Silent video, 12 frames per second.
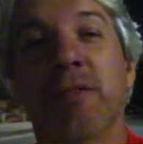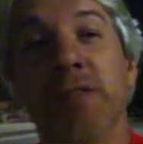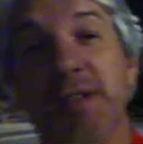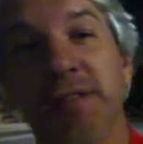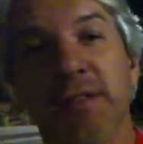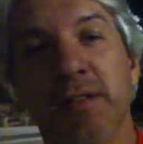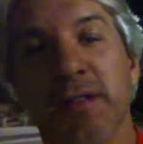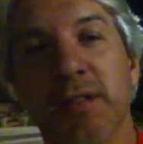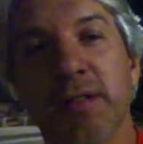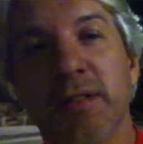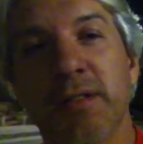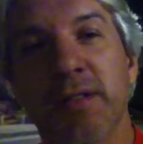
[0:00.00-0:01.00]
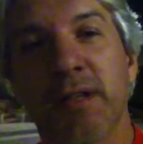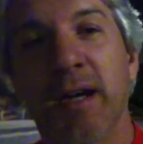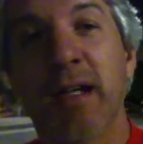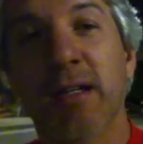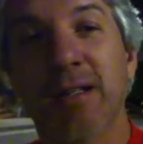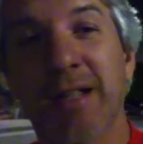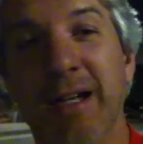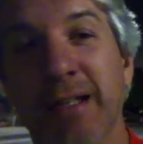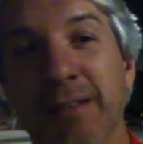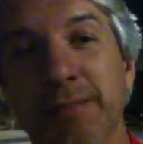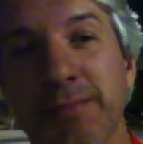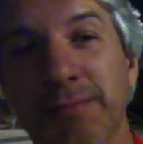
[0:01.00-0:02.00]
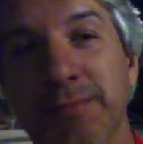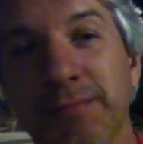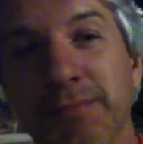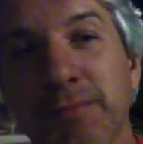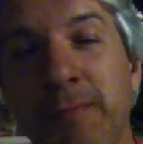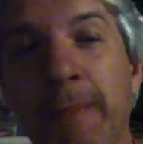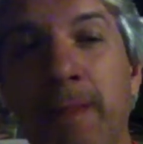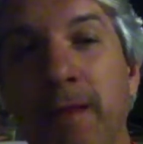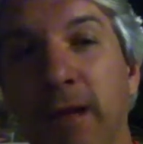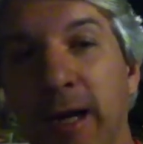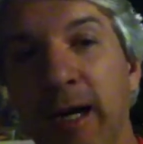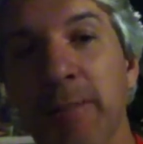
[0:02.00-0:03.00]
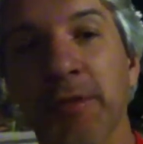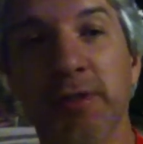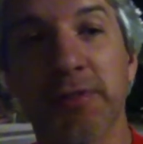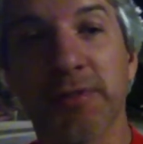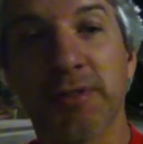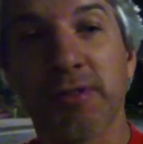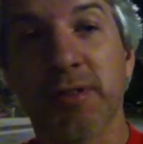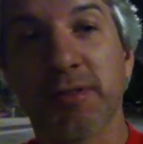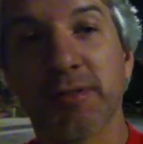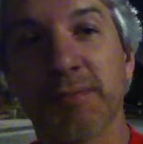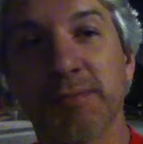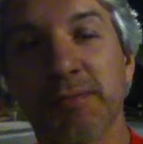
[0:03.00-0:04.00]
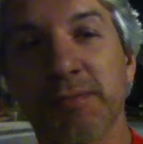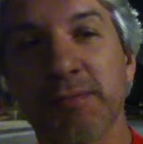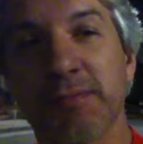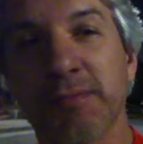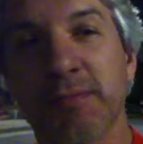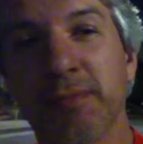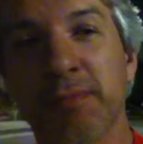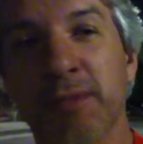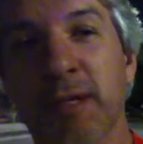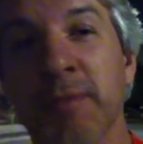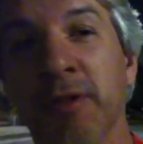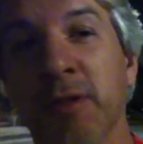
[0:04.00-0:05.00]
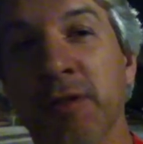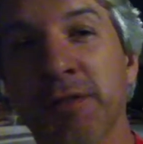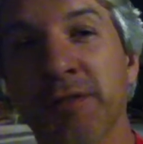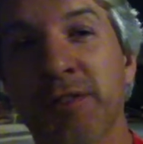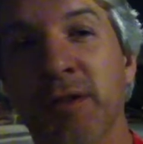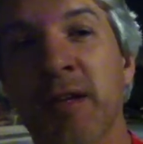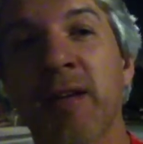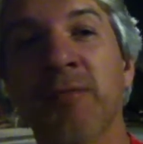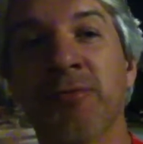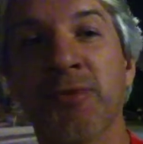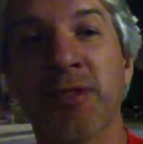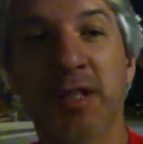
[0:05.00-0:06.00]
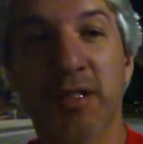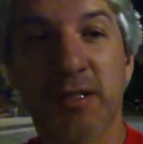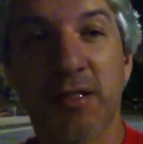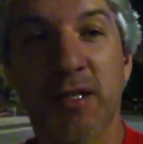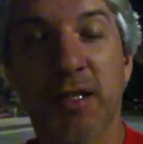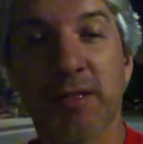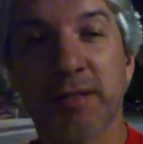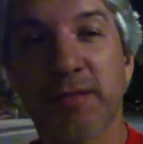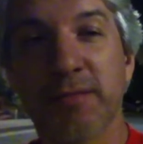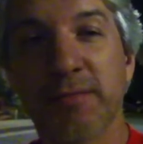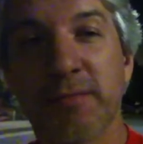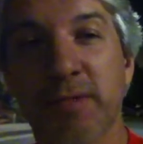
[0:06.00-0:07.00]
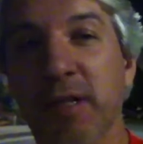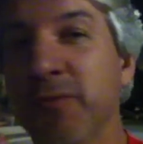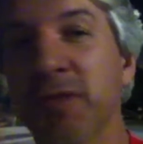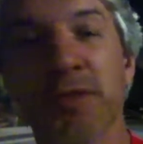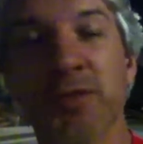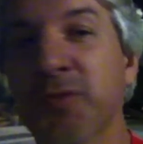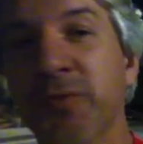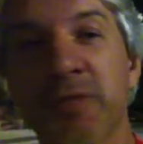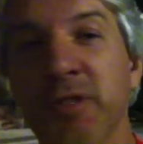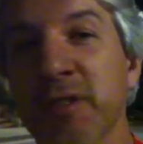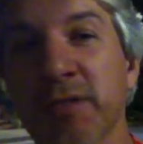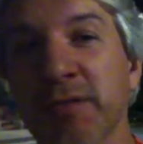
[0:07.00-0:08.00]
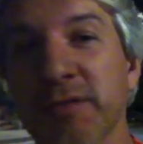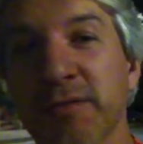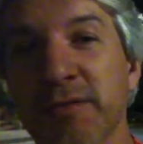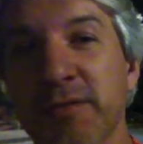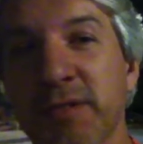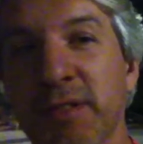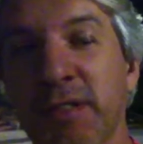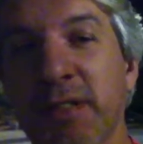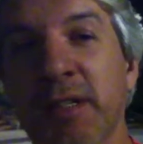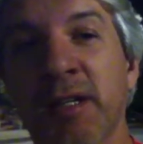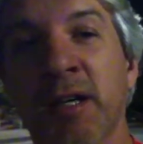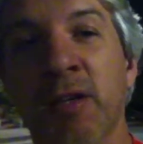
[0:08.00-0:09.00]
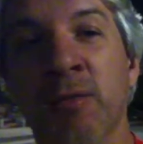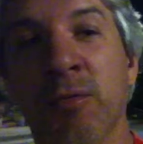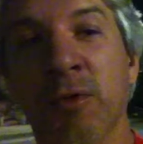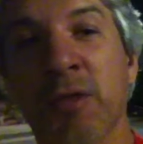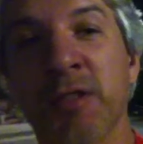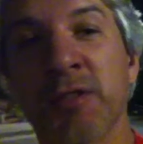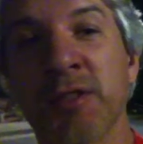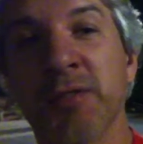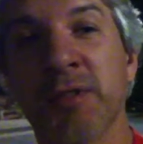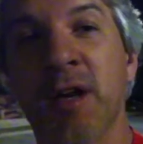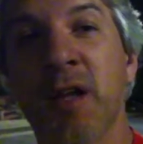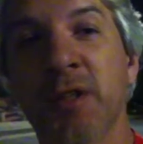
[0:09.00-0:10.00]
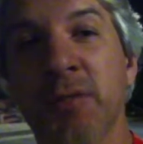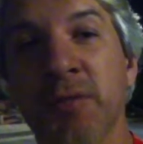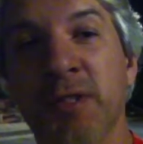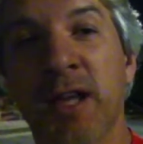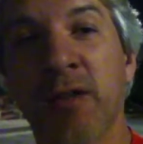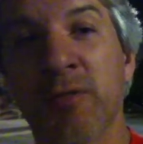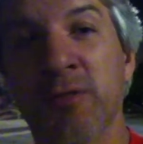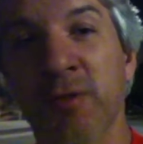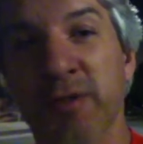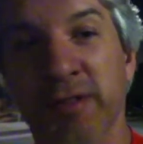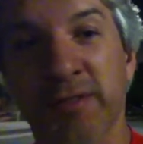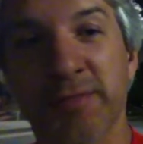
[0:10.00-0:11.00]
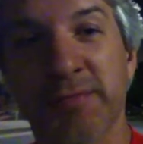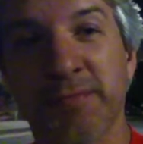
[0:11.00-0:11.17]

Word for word: Recently, I had a client. I'm an illustrator. I'm an artist, so I have freelance clients. I've done this for years. I work and live in Hollywood, California.